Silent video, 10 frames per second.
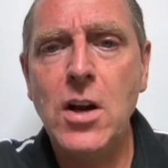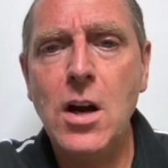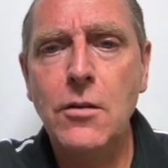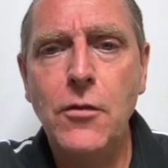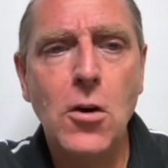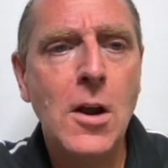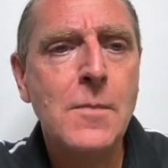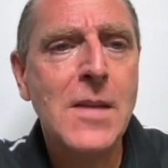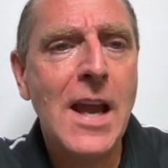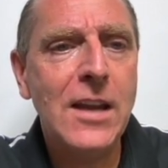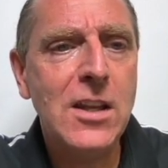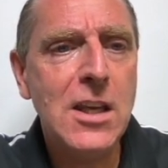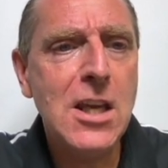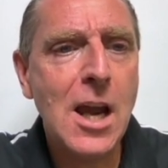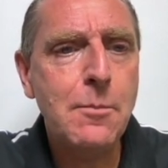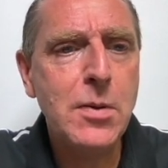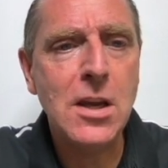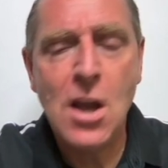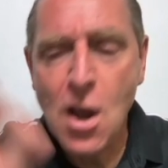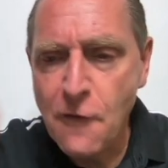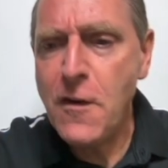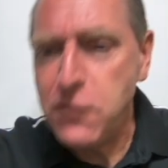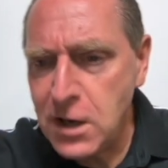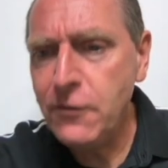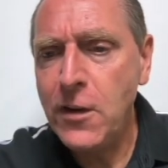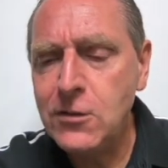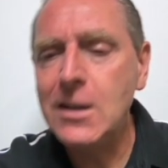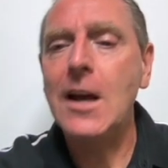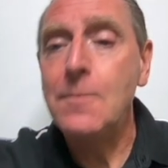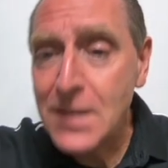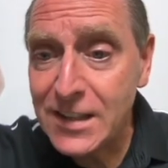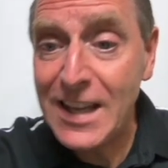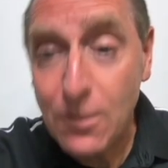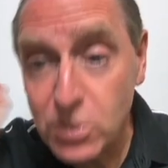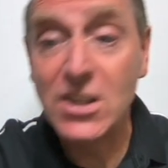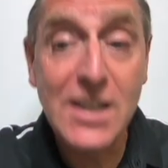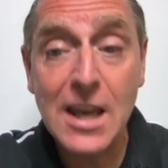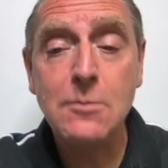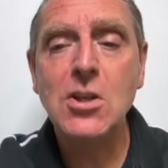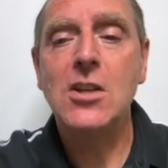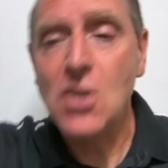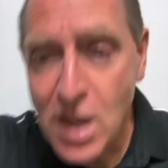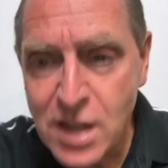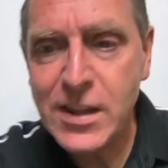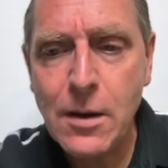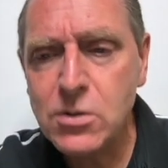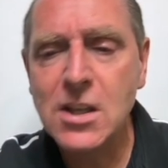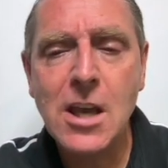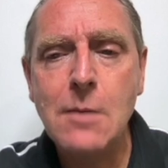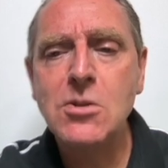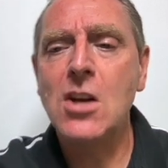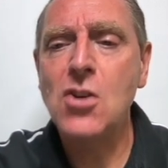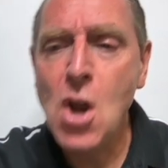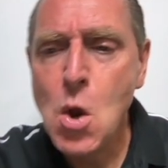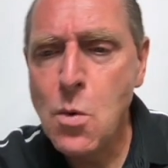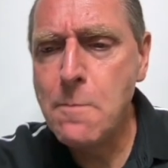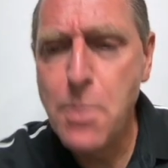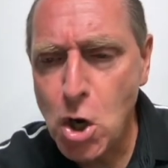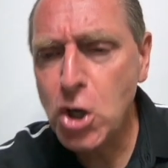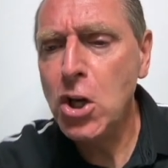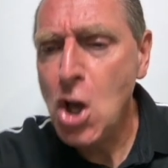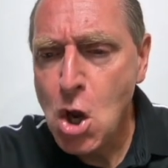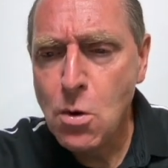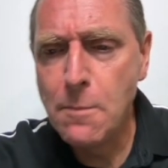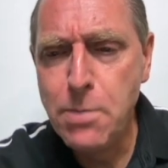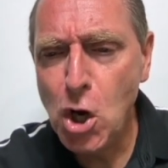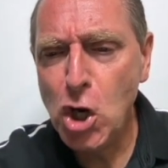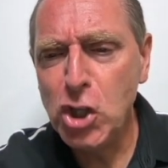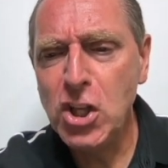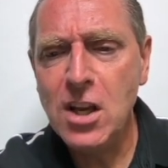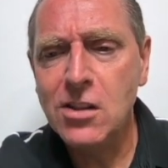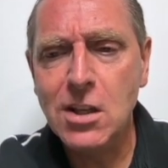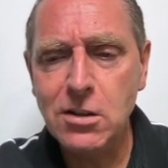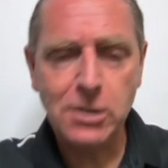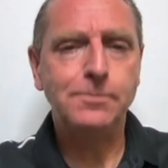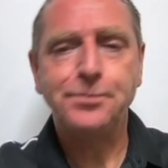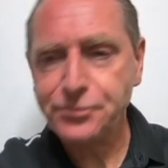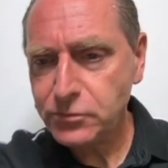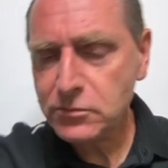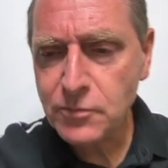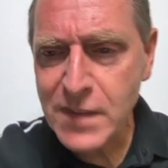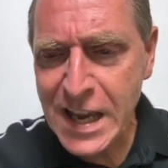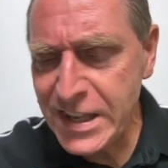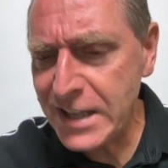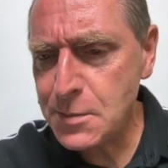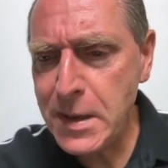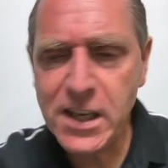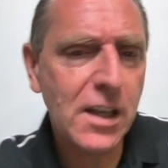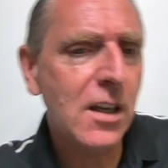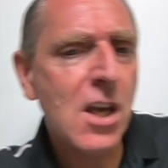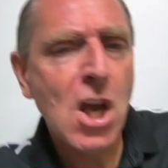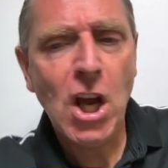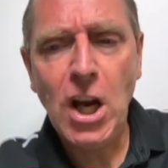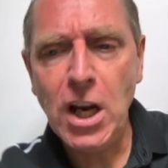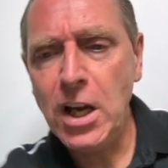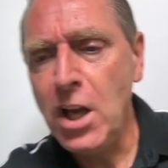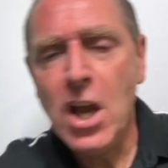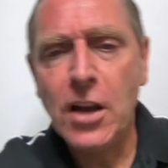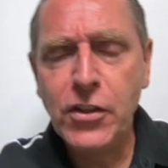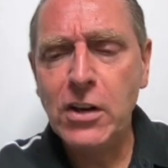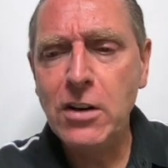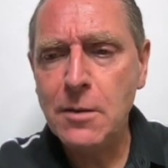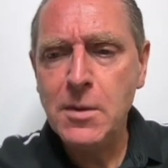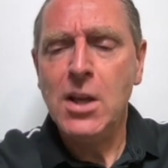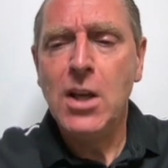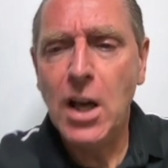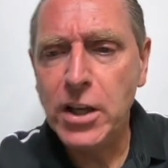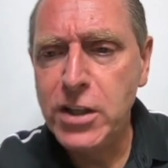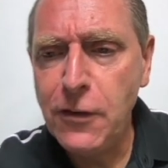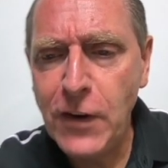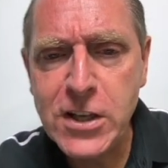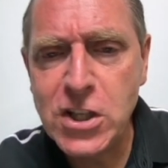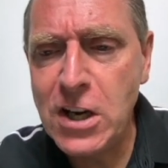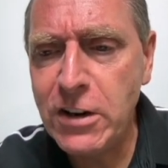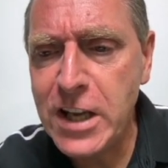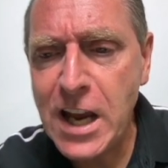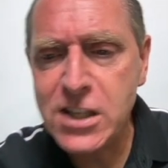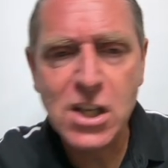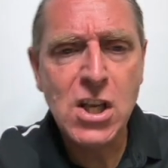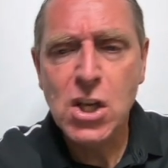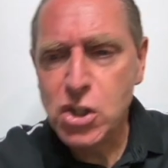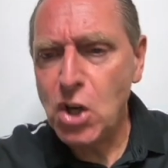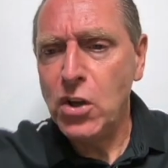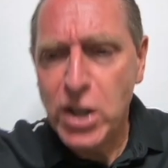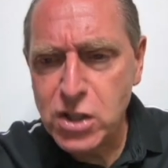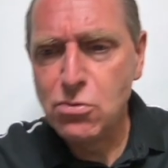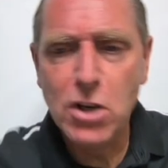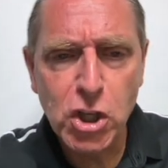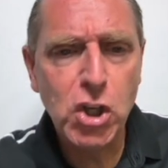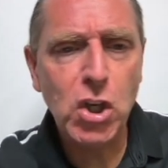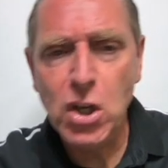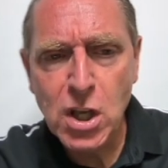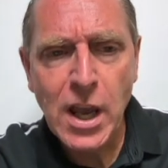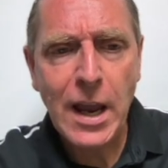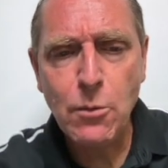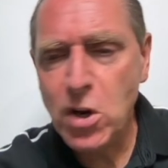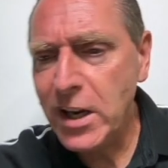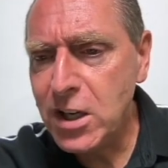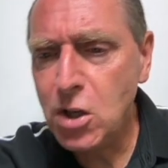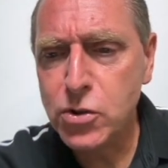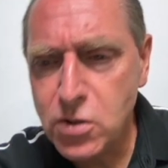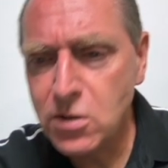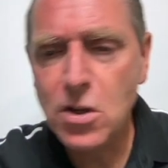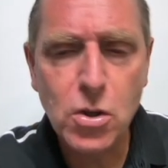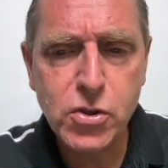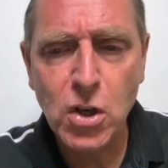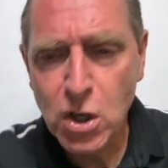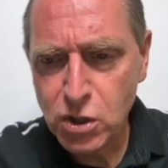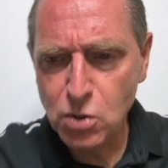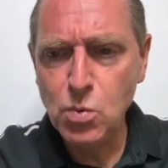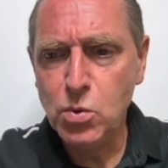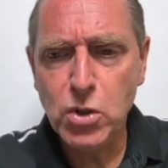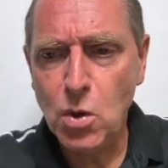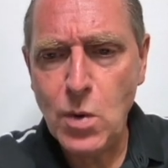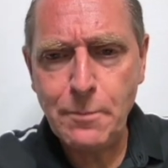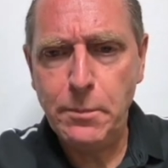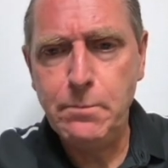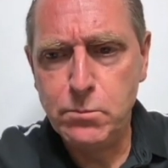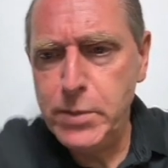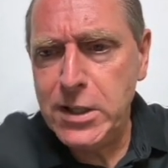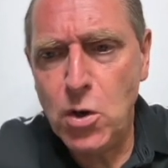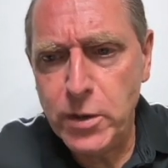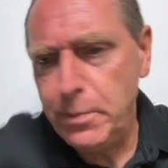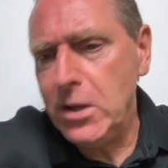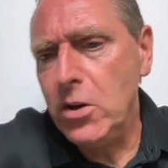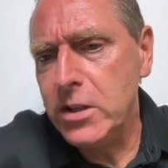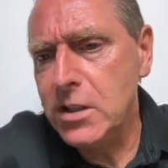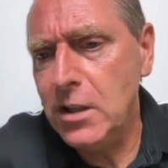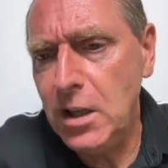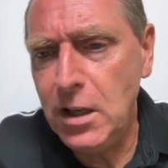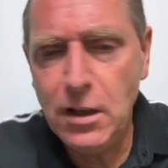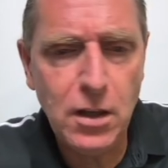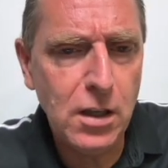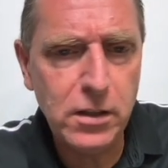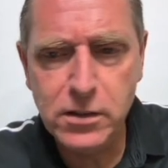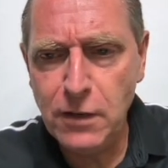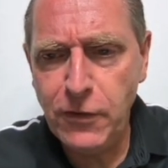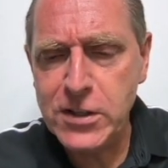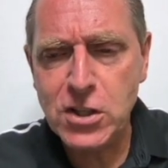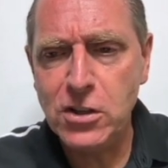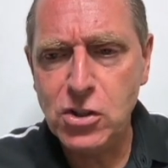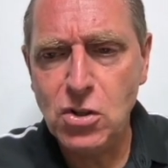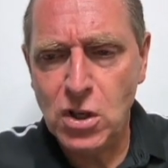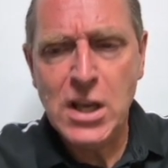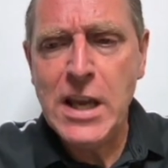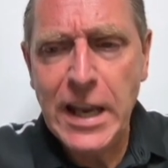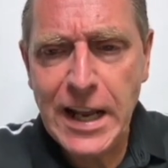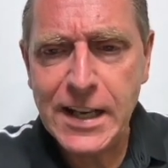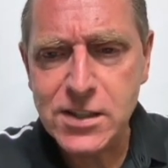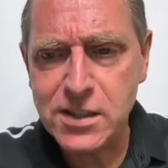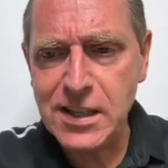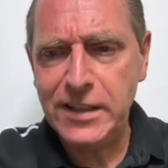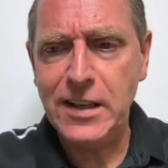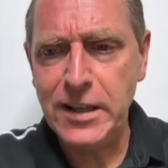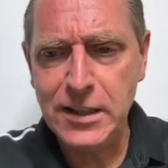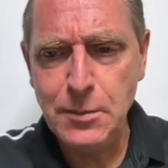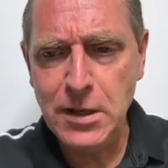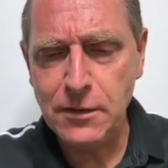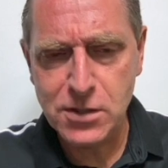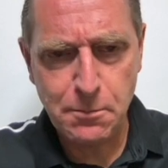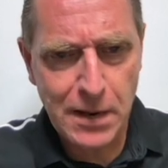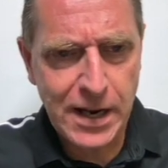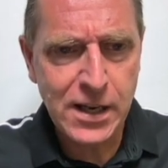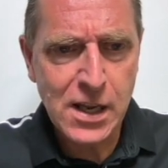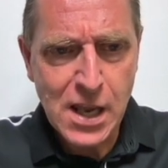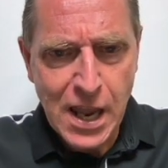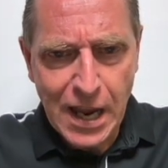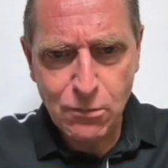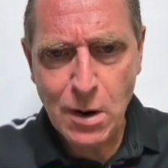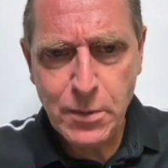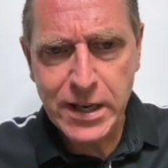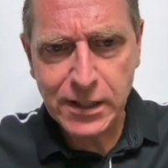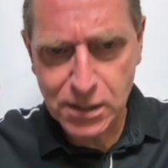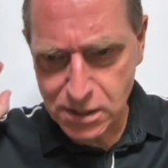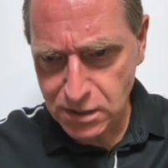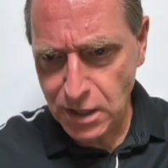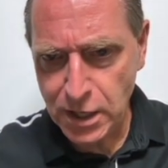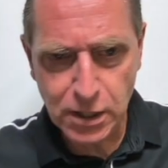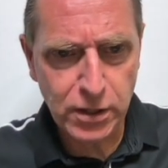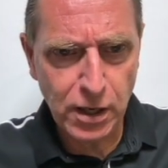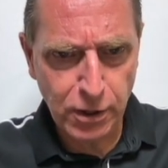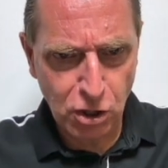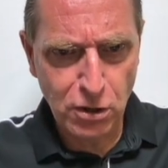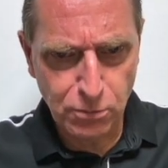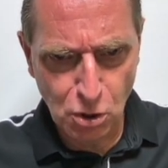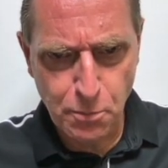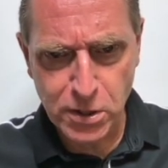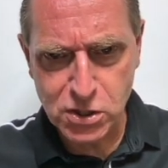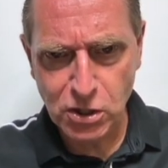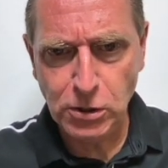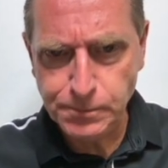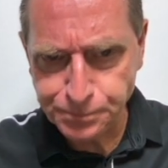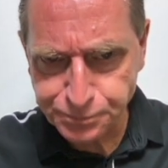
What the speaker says: hard fork and the EIP 1559. That was a game changer. That was a game changer. We're burning. We're burning the Ethereum. And that's making Ethereum deflationary, guys. So it's really good. And we're getting closer and closer to, you know, what Bitcoin. Bitcoin is deflationary too. It has a set limit of supply. And when we get this Ethereum 2.0,